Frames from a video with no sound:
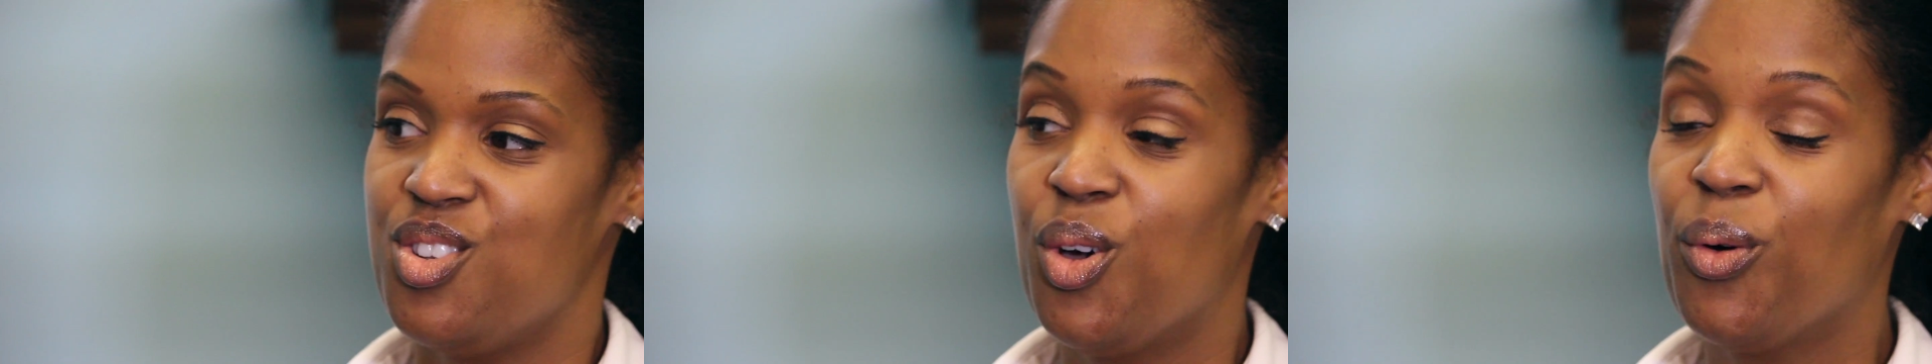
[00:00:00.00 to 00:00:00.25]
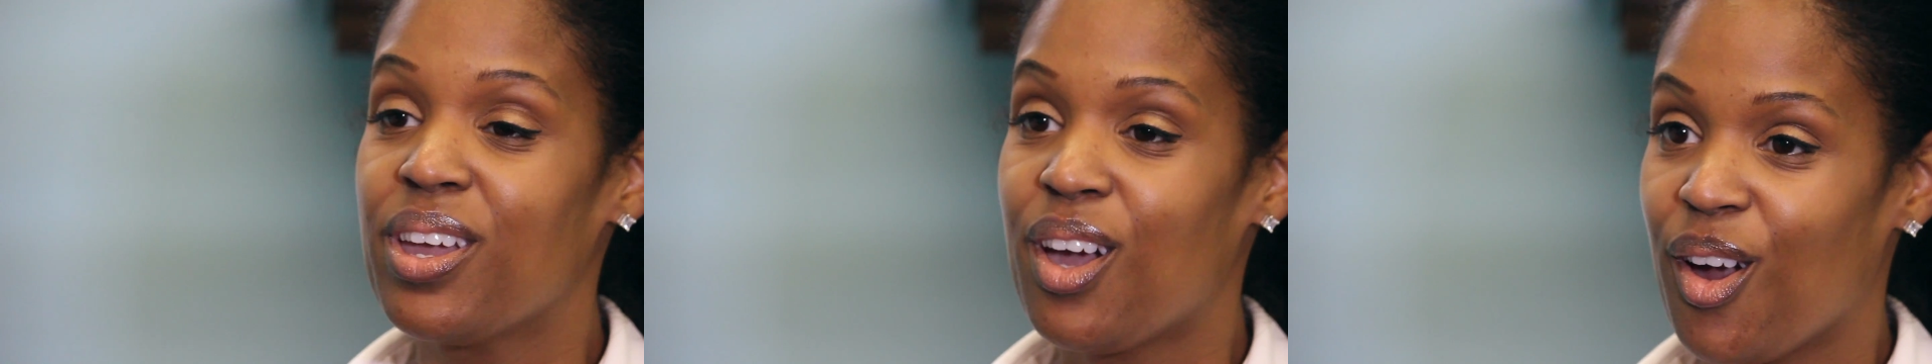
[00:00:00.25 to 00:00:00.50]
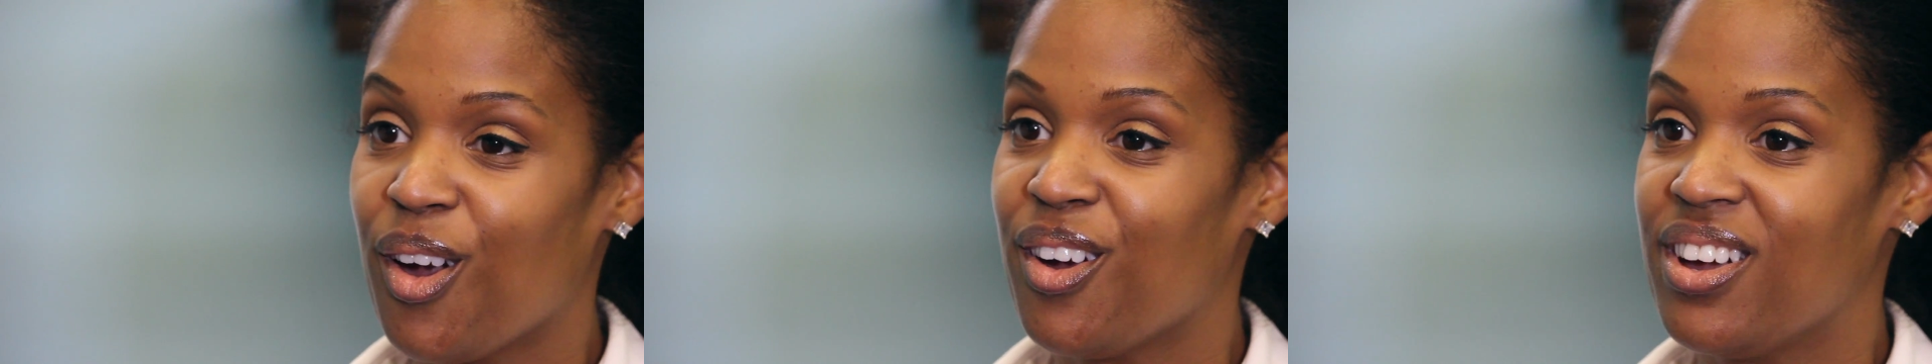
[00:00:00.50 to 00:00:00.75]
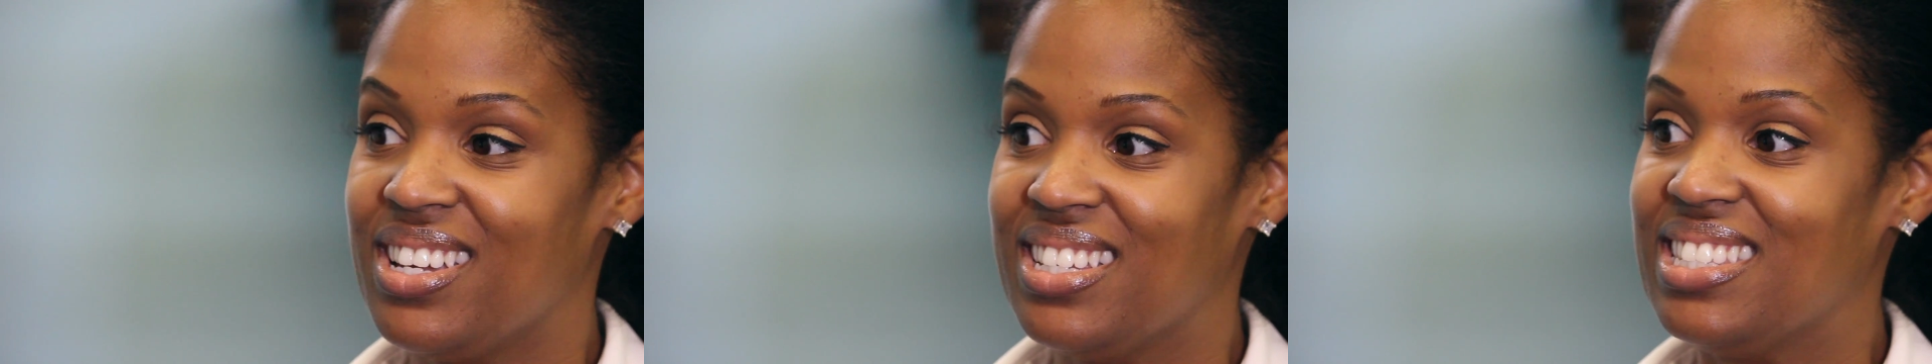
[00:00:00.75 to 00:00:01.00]
Knowing
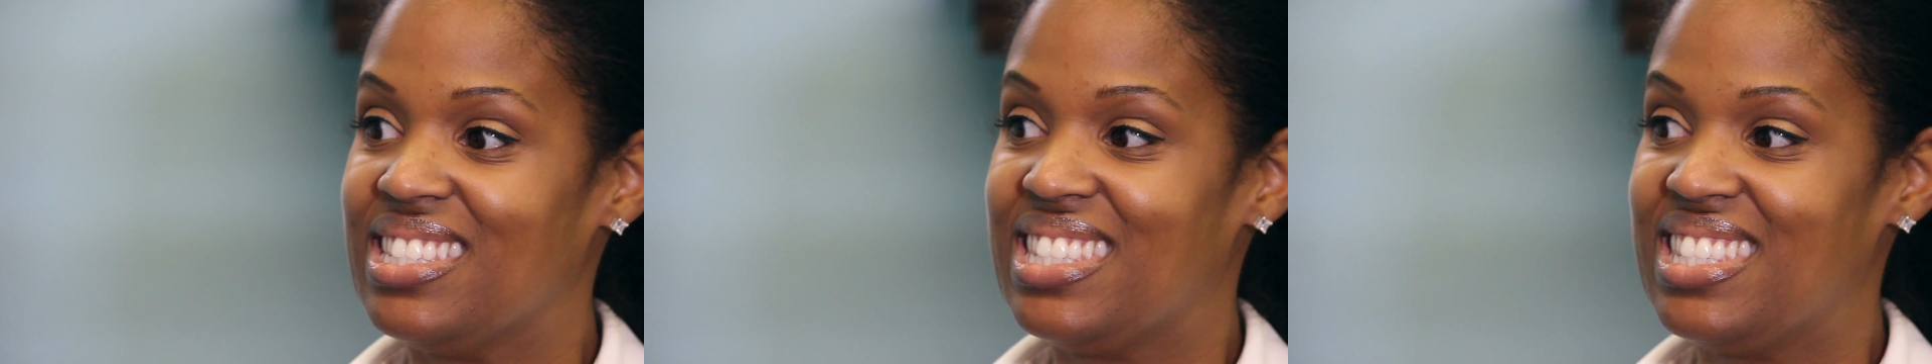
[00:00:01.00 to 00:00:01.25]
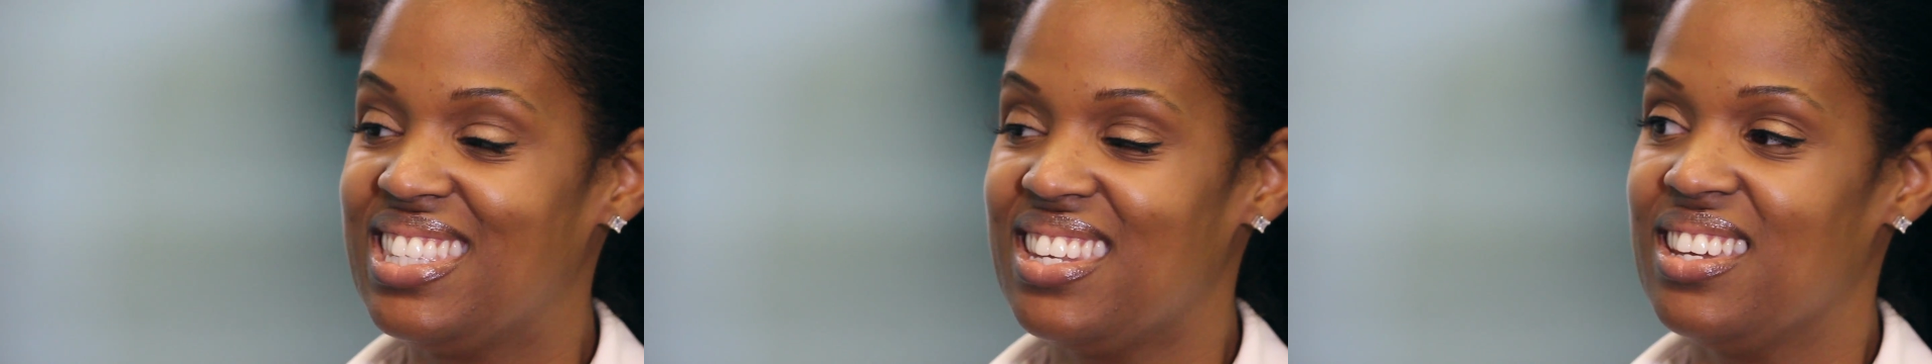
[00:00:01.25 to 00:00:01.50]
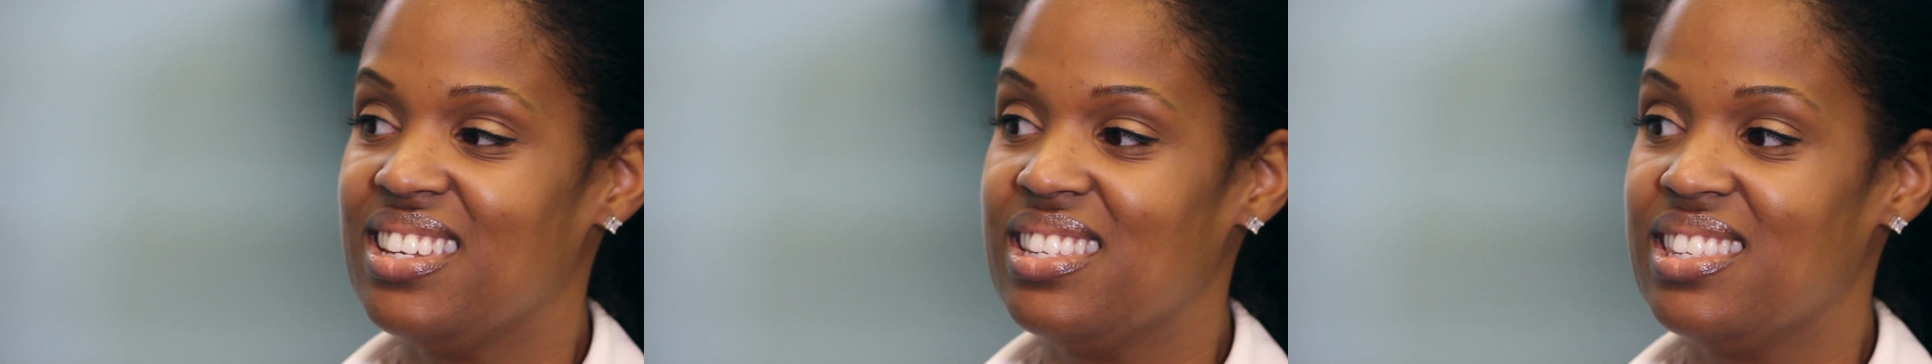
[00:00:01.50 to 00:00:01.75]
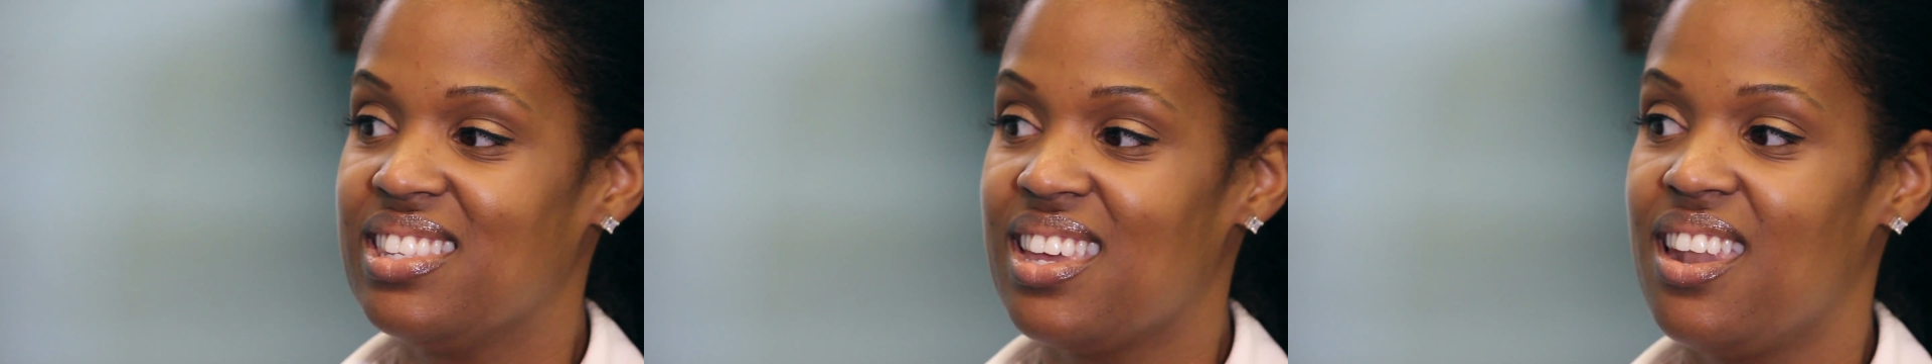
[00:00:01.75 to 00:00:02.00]
her is
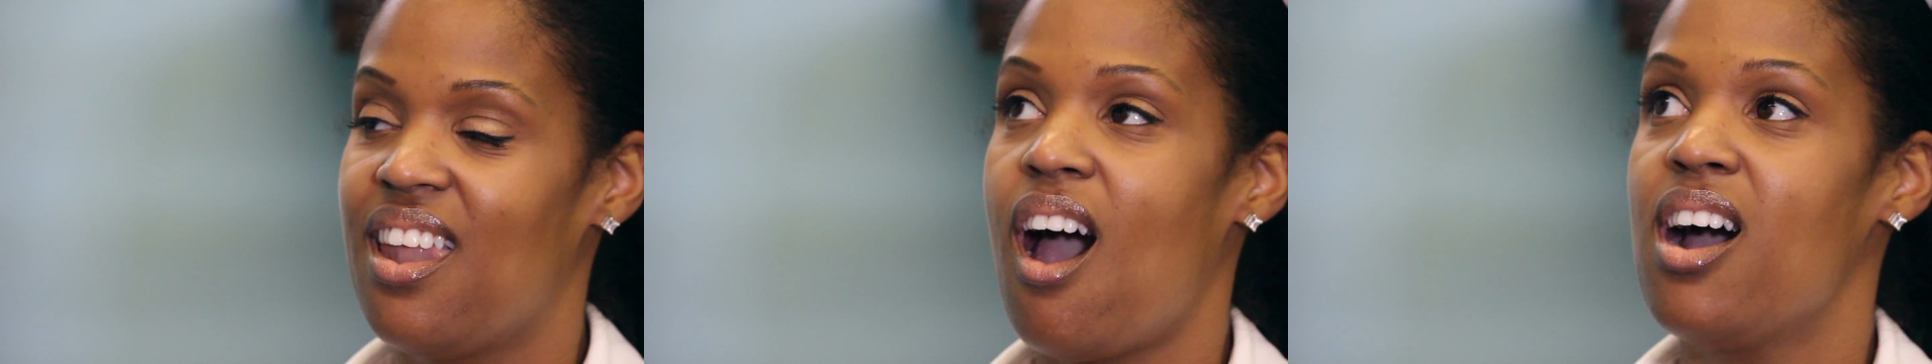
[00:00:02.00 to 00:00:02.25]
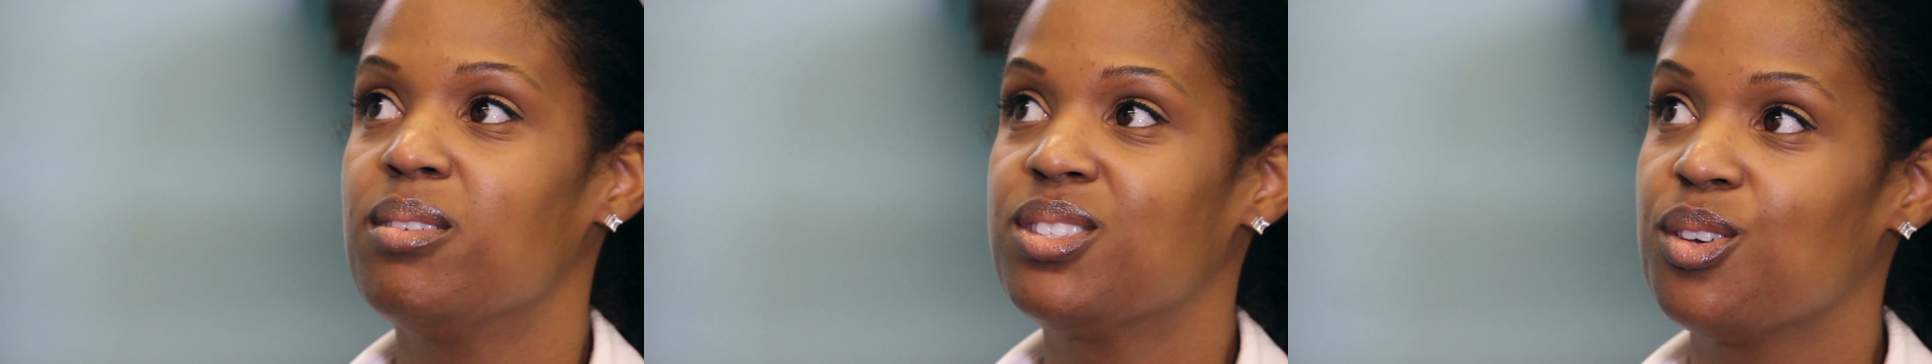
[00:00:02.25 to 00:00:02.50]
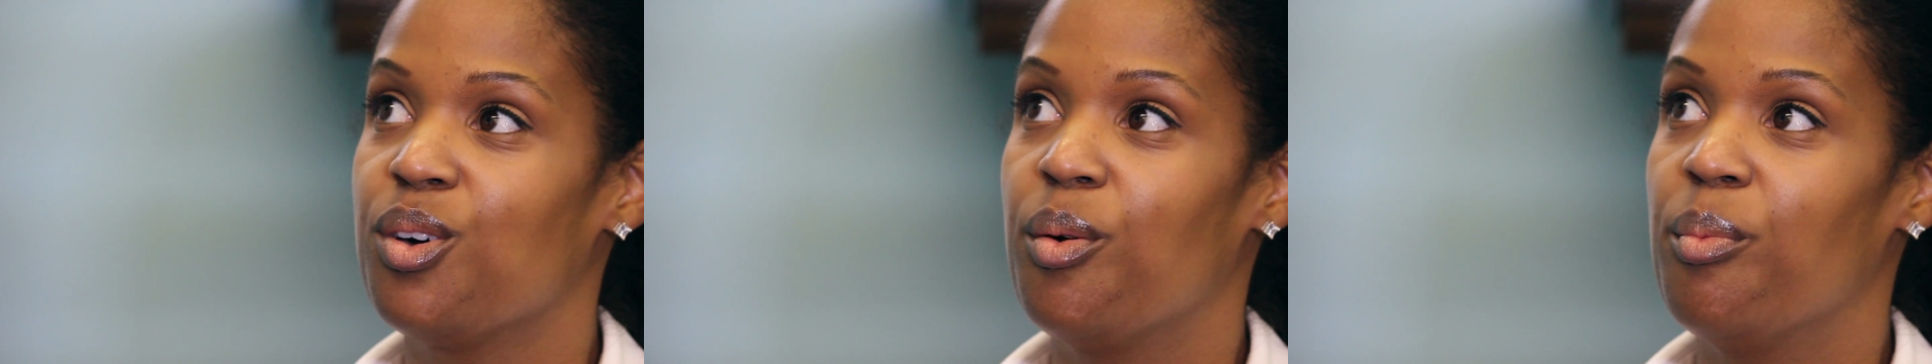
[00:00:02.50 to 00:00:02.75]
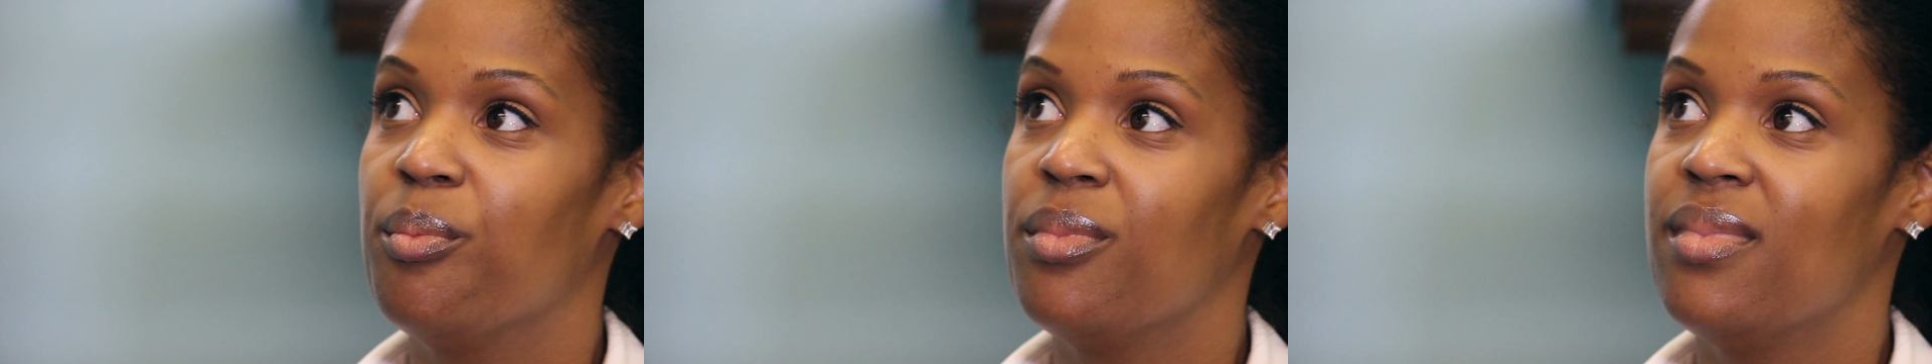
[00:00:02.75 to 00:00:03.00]
an
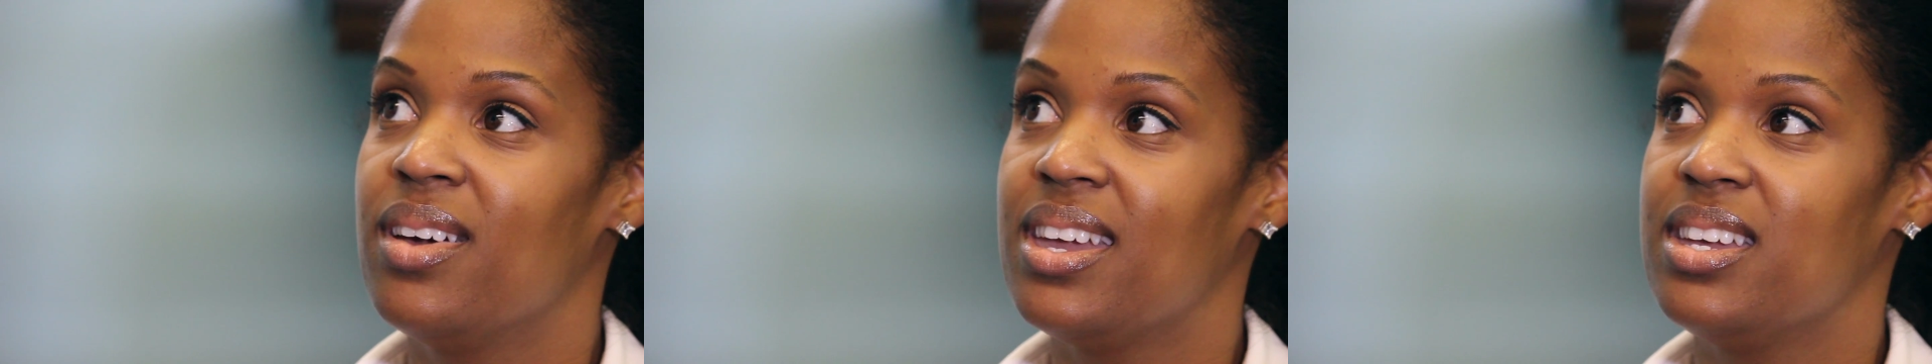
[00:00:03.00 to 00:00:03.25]
awesome